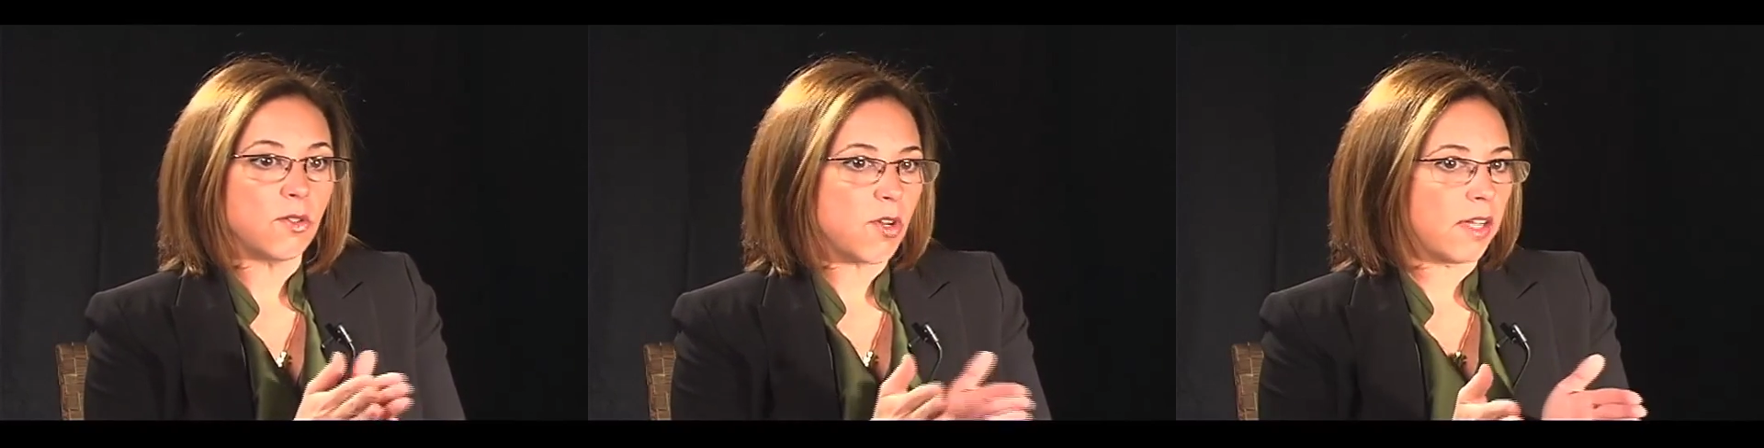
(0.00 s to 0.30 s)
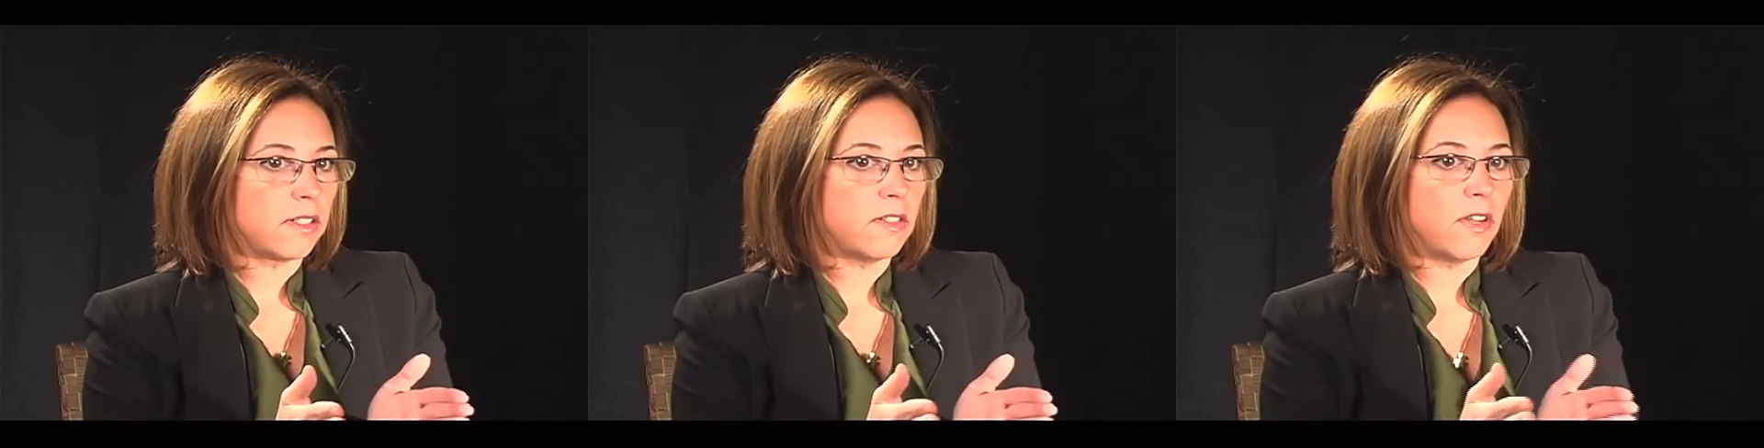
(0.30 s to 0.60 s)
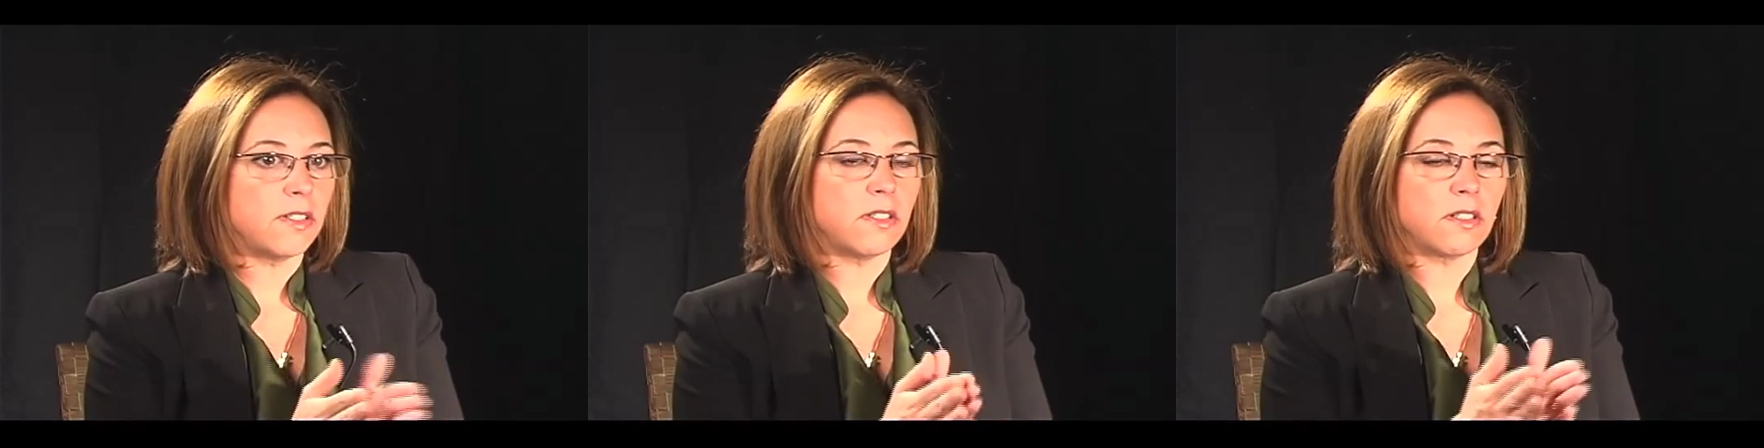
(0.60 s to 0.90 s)
tracking
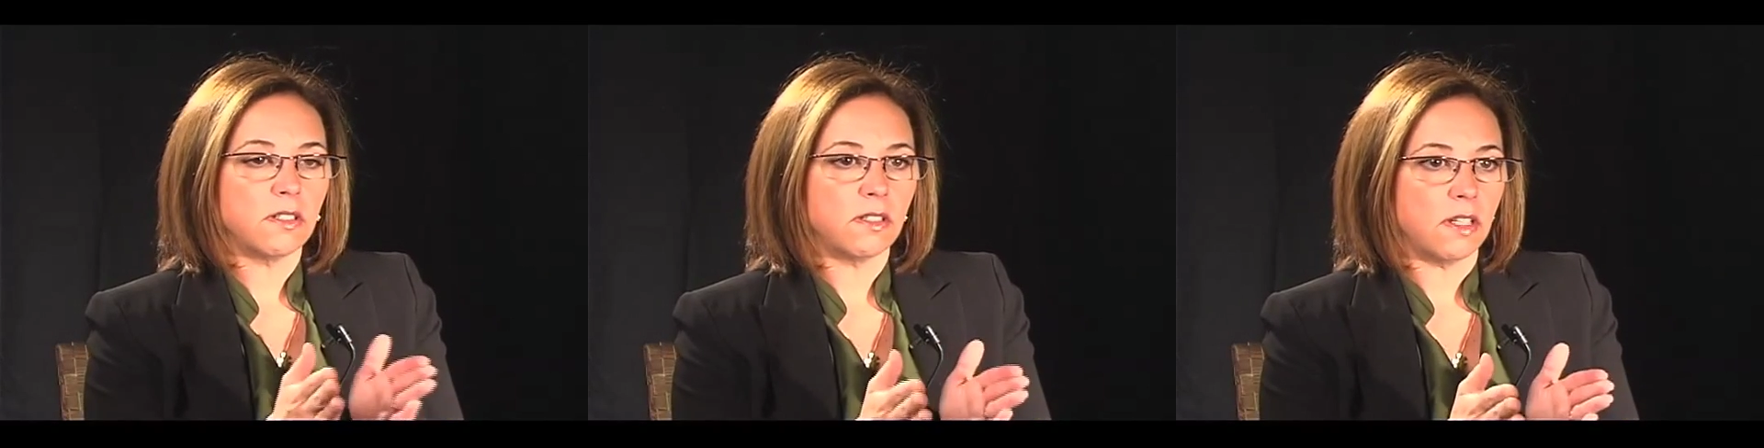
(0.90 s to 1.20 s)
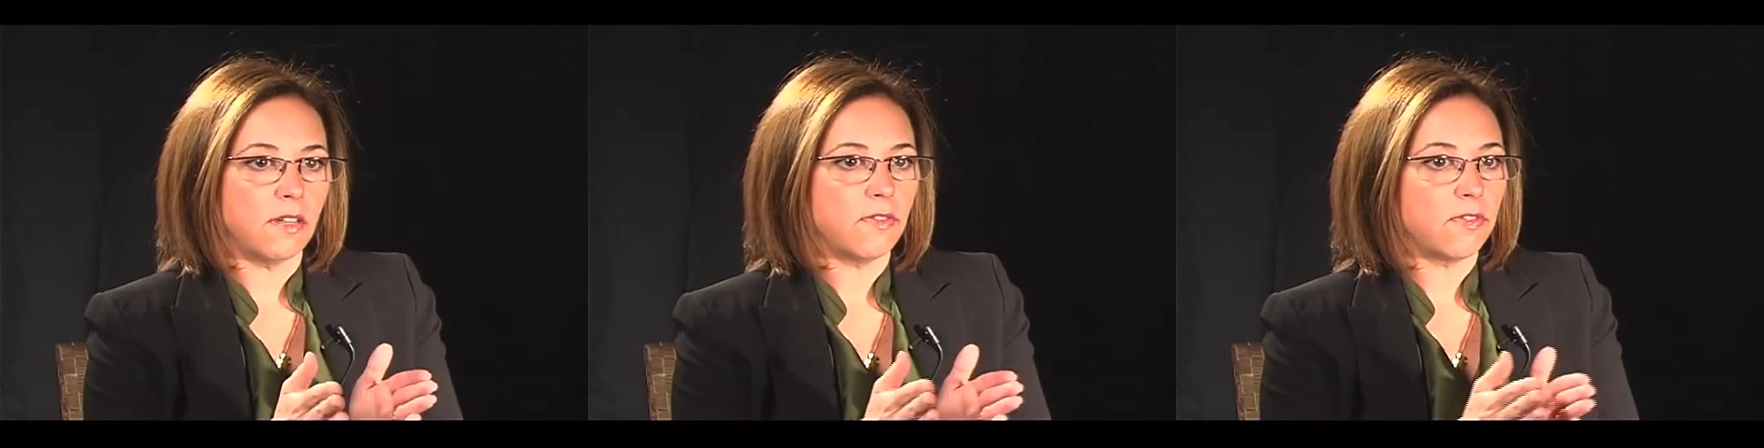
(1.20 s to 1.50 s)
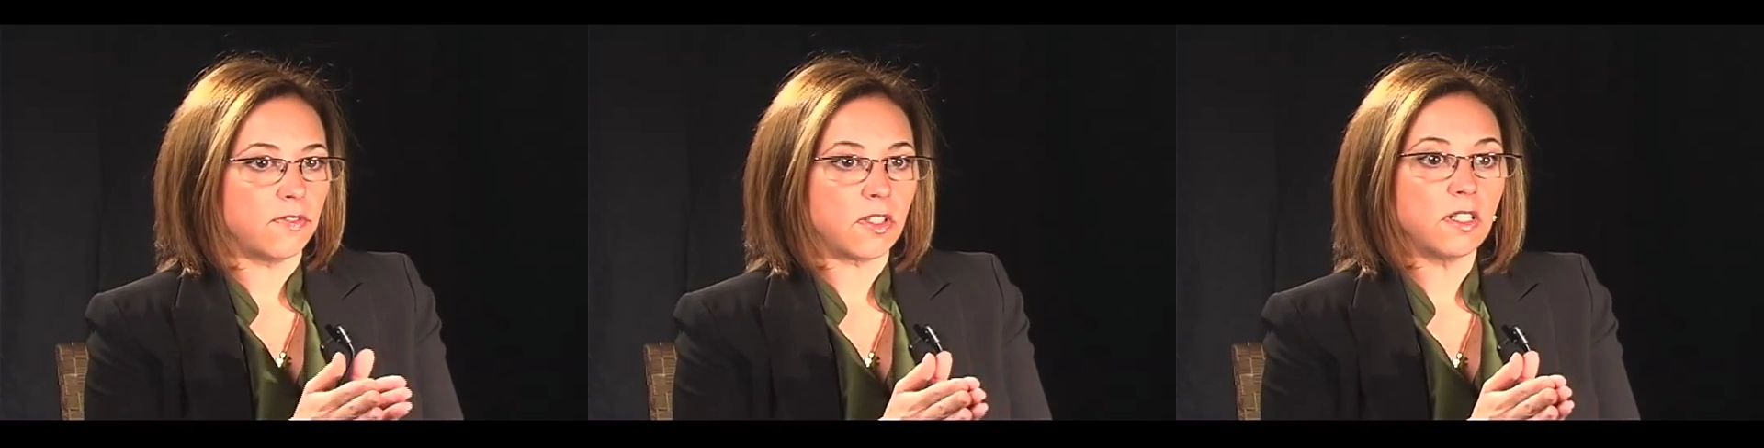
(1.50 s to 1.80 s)
devices
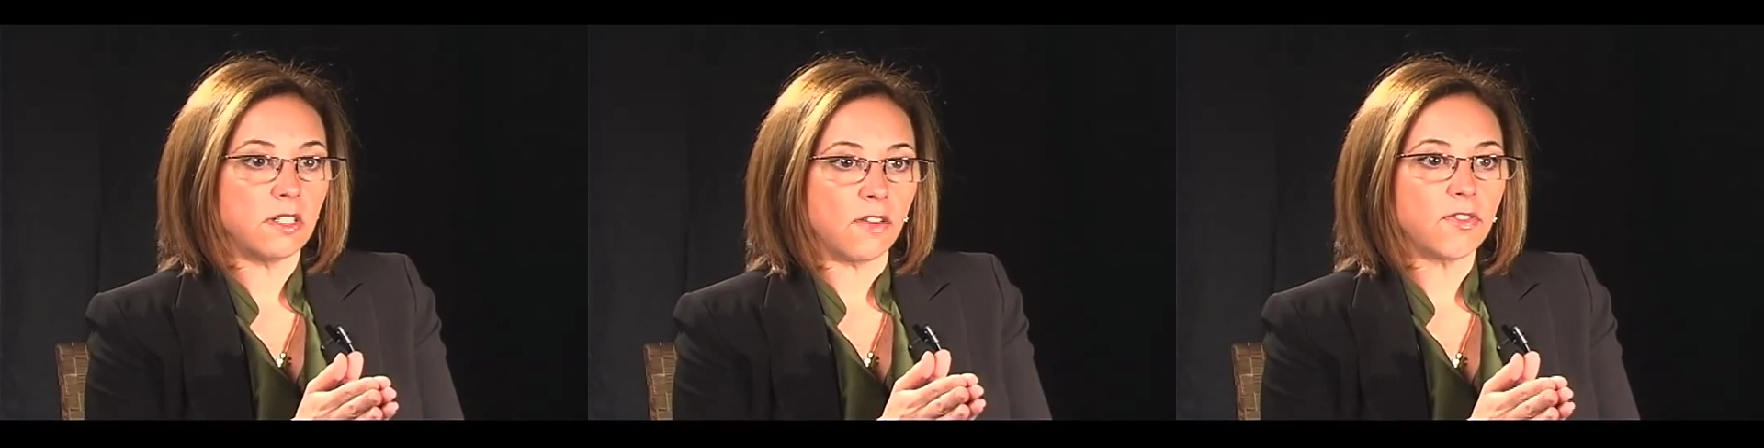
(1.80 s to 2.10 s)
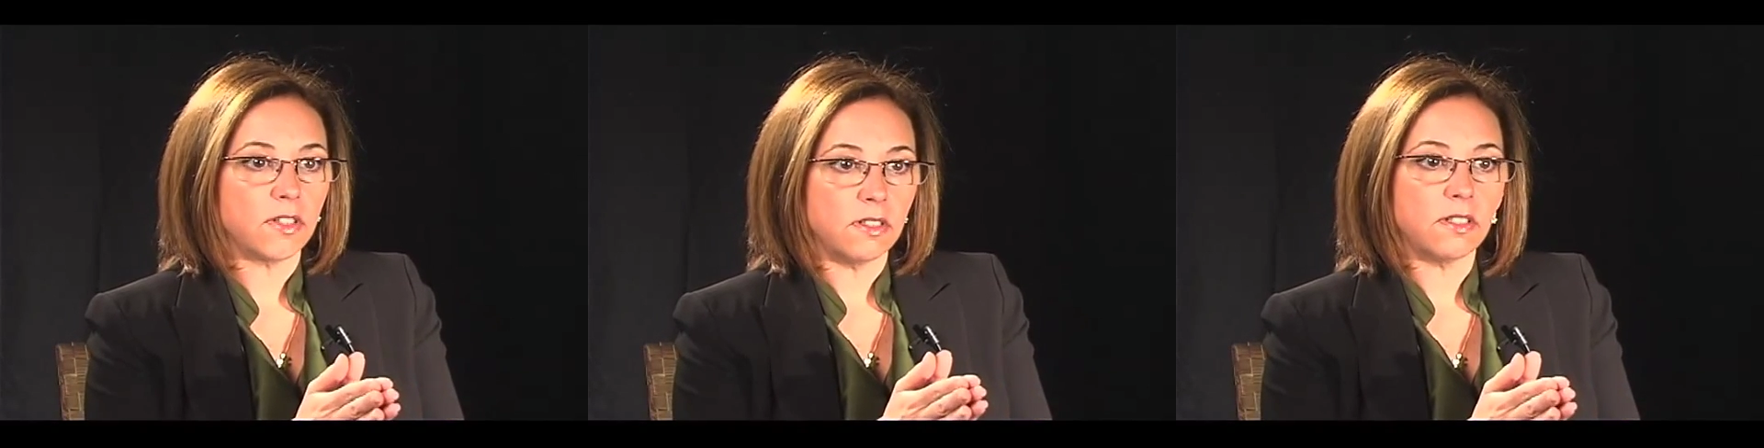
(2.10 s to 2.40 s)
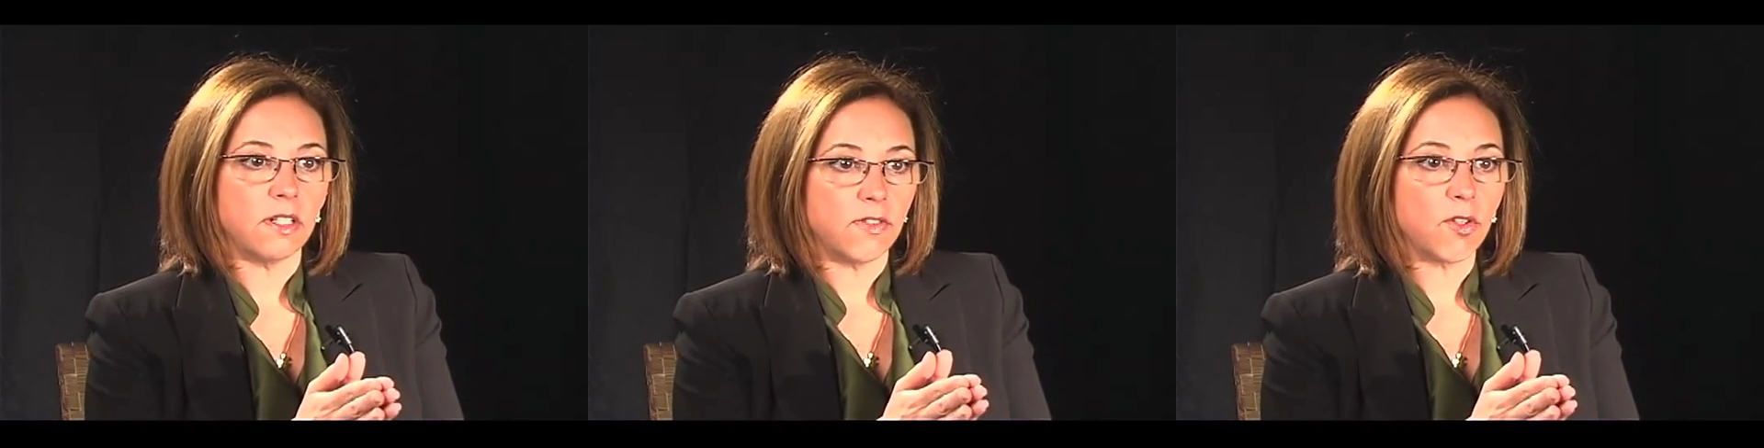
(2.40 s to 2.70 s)
can definitely
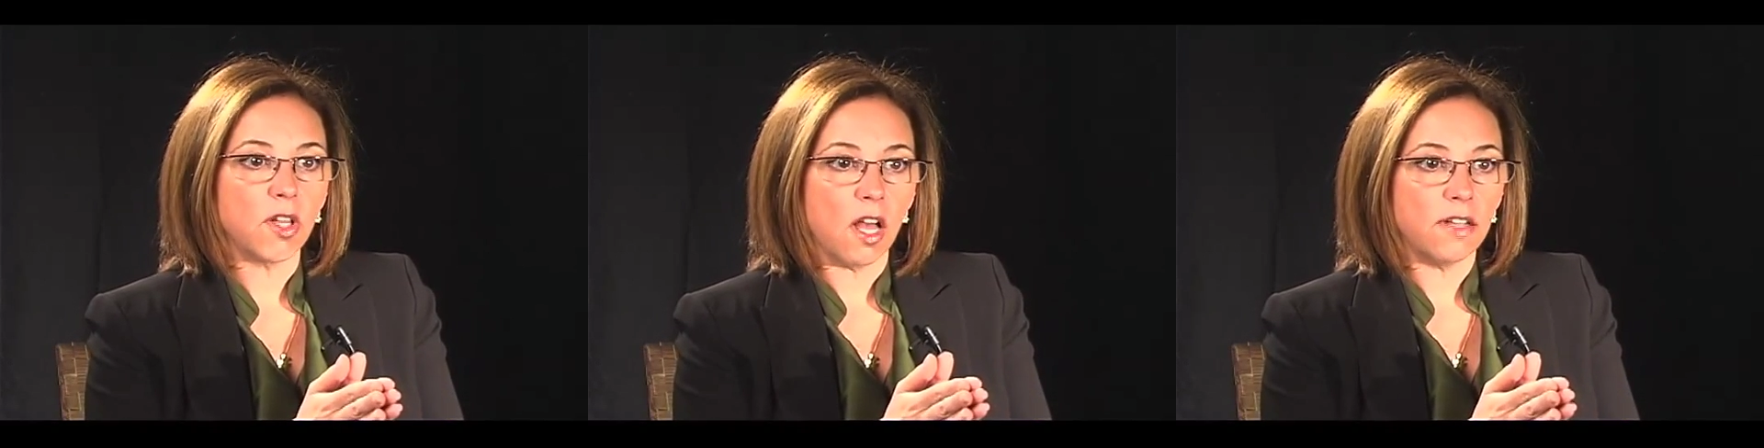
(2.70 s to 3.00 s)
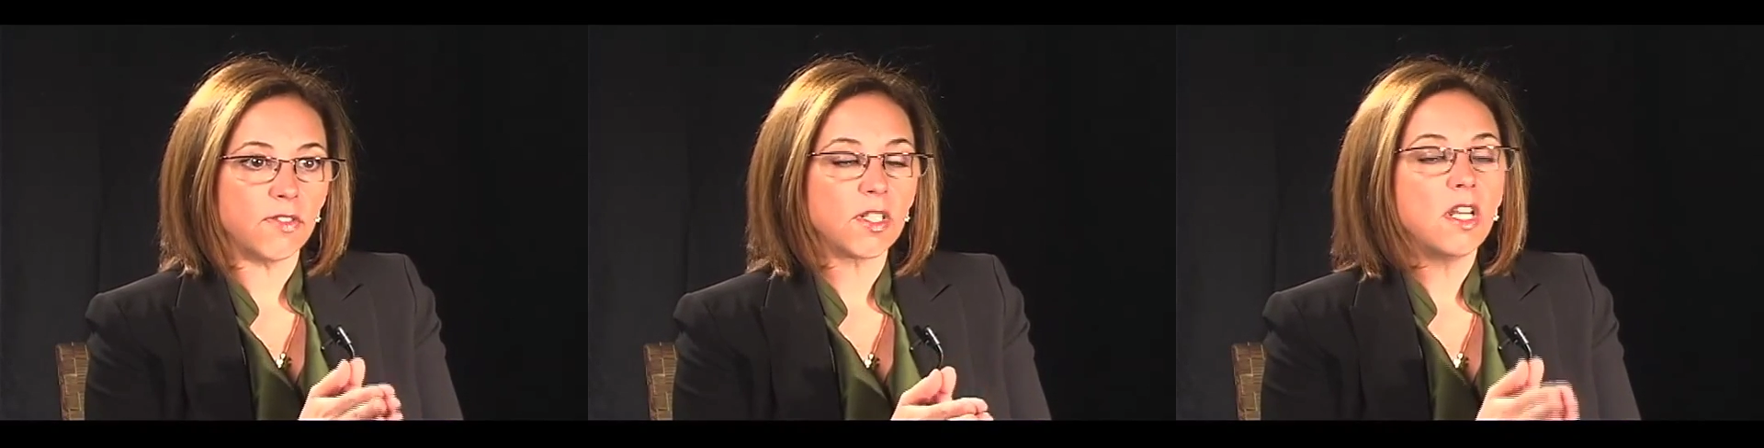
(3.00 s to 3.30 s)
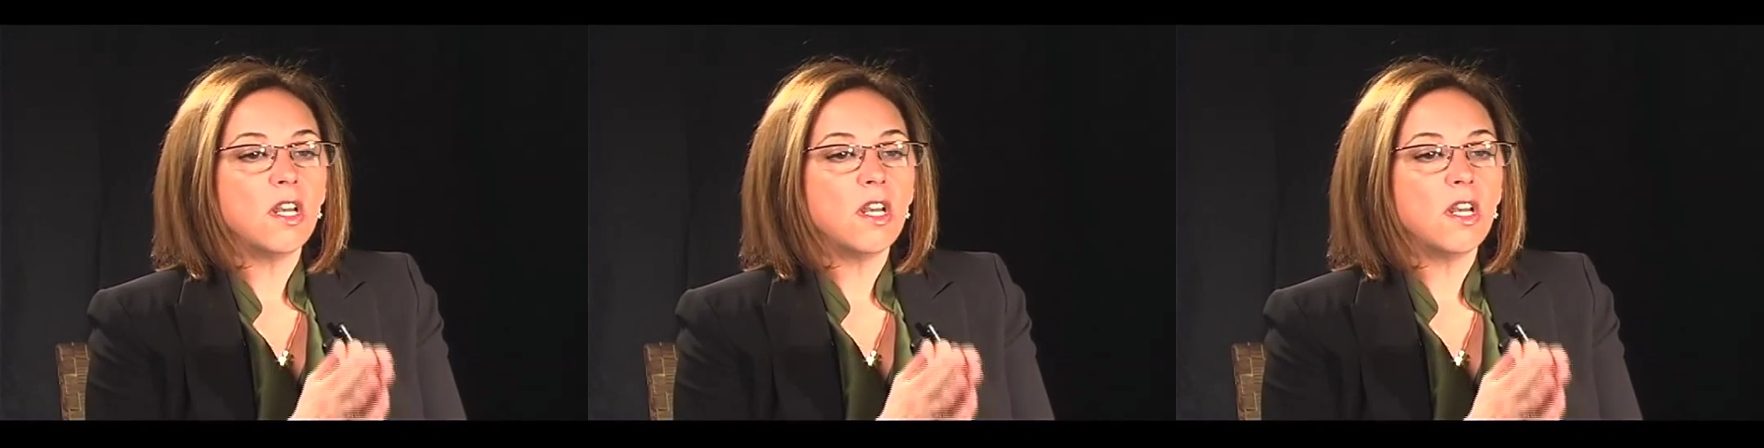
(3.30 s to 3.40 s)
save their lives.